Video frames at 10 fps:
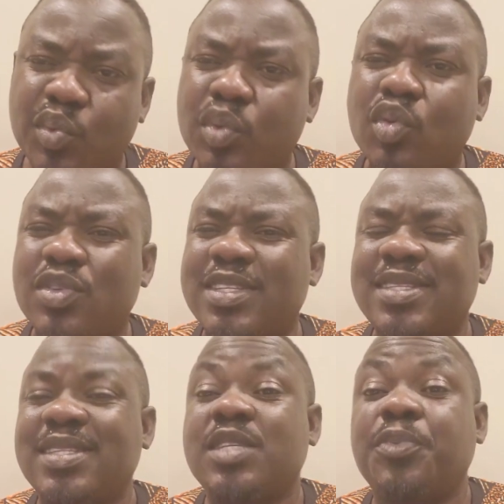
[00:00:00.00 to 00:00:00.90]
What
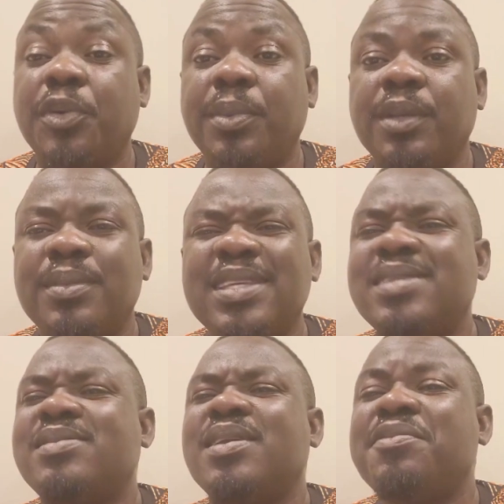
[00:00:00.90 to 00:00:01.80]
causes this problem?
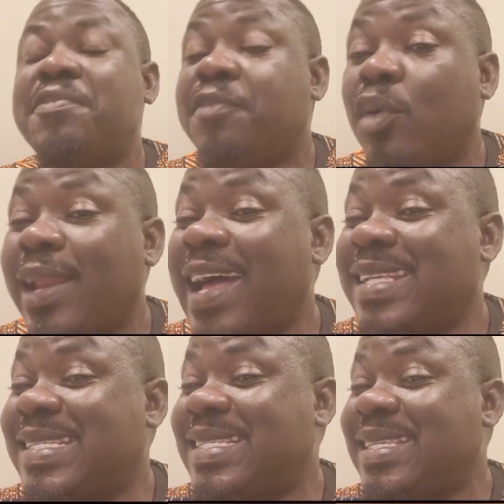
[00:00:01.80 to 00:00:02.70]
Is rainfall
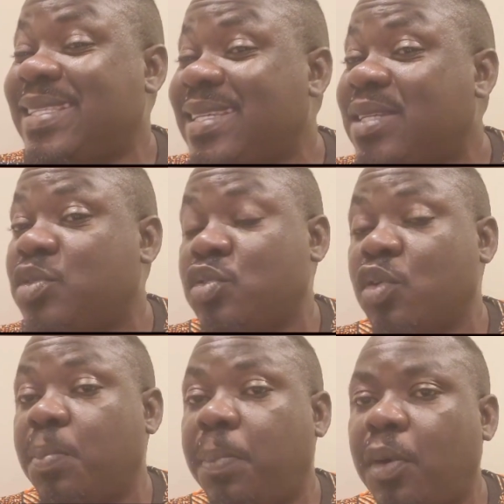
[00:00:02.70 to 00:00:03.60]
acidic to
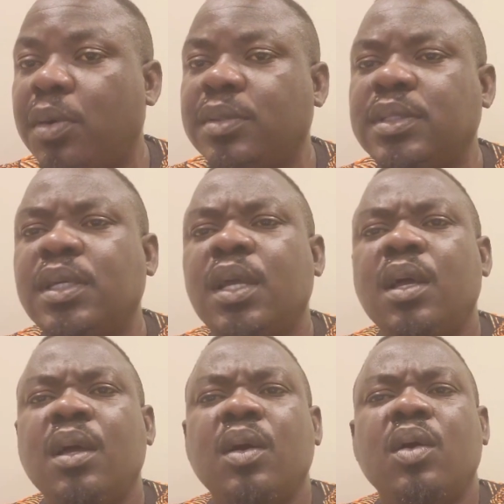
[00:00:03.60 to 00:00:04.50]
your pond?
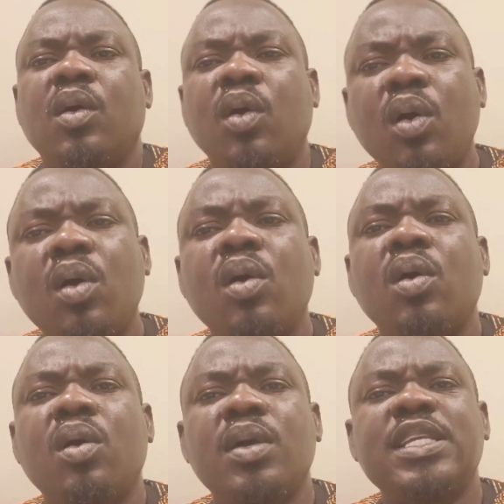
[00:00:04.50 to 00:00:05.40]

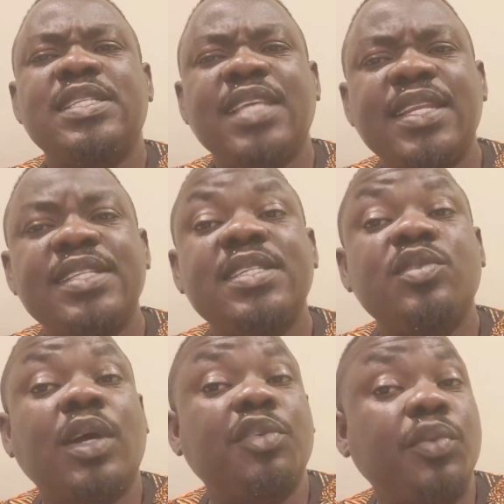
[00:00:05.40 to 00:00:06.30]
Or is there anything
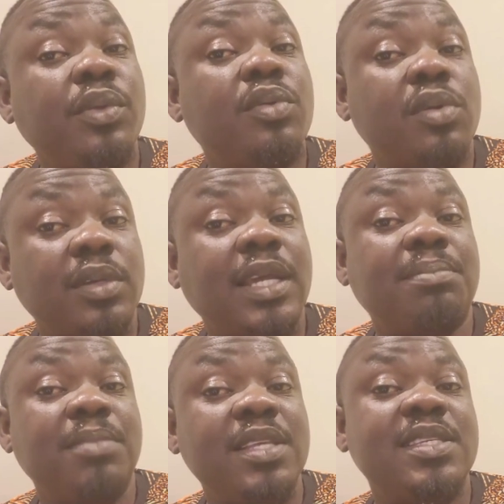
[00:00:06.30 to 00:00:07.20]
you are doing wrong
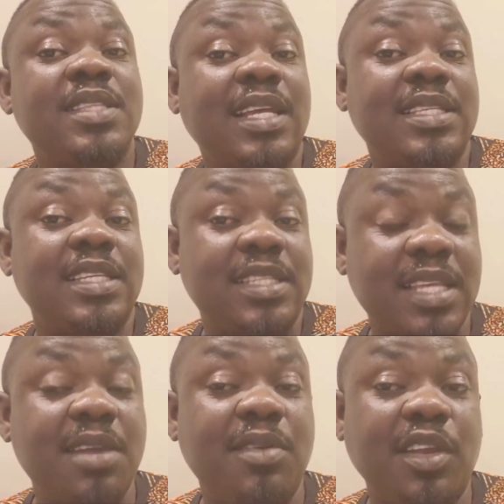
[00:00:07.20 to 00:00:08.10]
that makes it that each
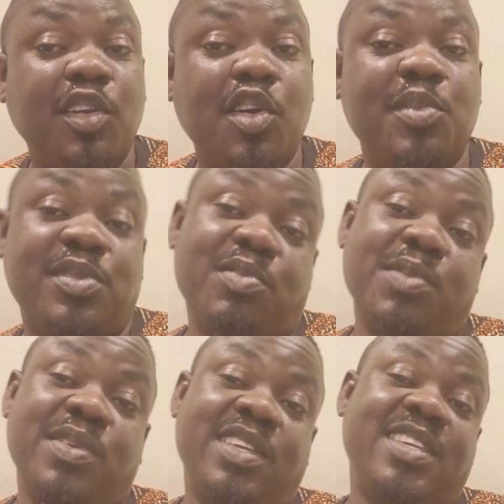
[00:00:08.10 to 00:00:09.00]
time rain comes,
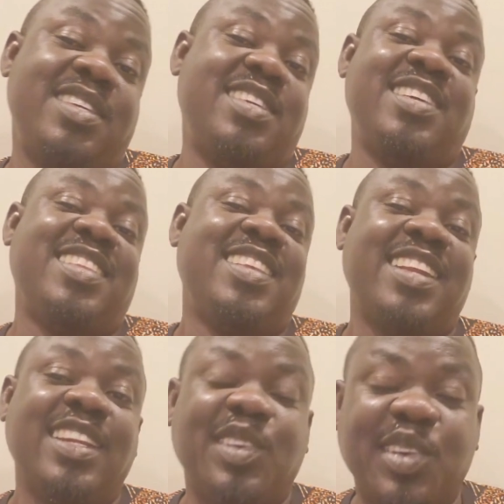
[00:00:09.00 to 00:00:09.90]
maybe the
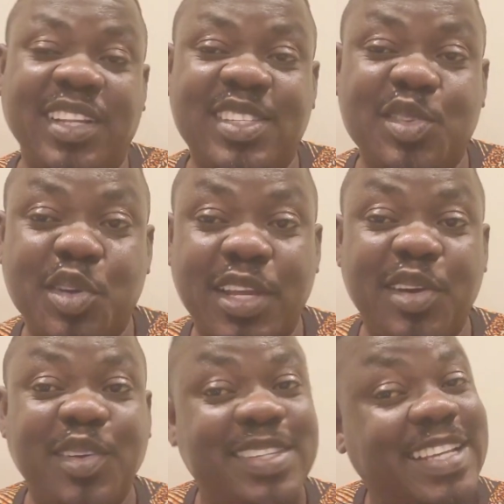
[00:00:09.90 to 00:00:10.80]
rain corrects your
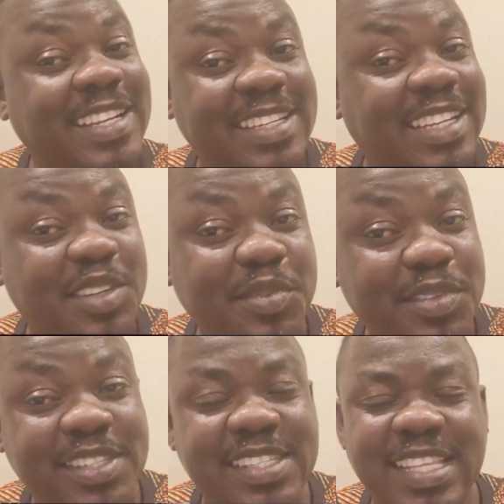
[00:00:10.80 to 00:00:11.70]
errors and then your
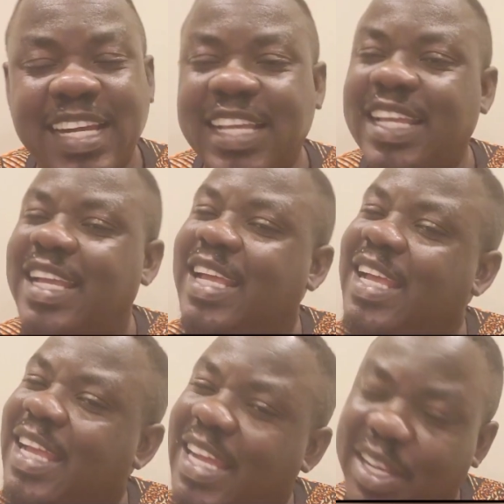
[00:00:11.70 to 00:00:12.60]
fishes die?
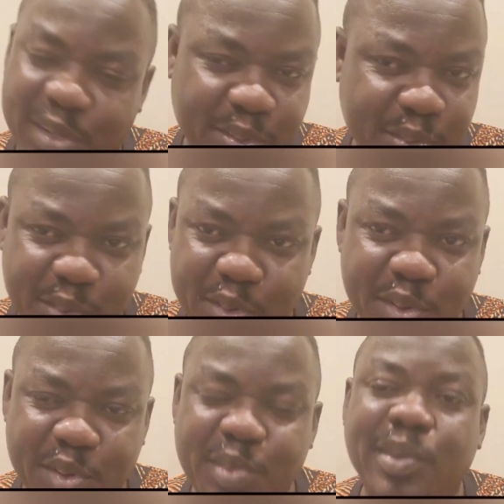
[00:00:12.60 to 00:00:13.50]
I don't
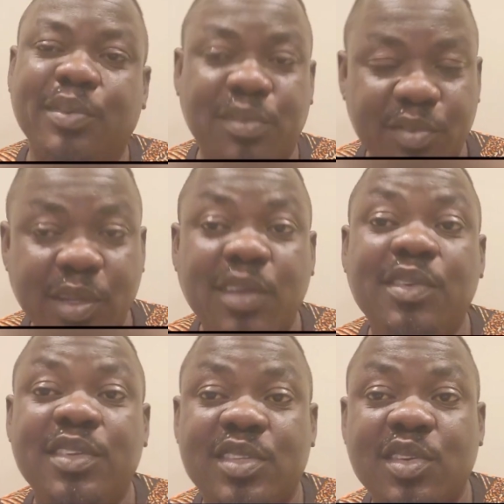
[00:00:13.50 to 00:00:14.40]
know, but we're going
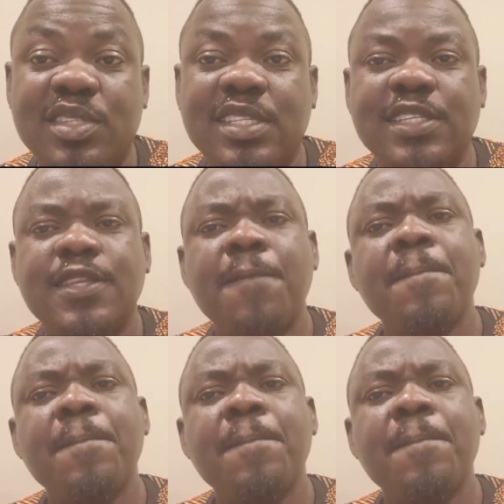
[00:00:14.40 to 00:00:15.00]
to discuss this.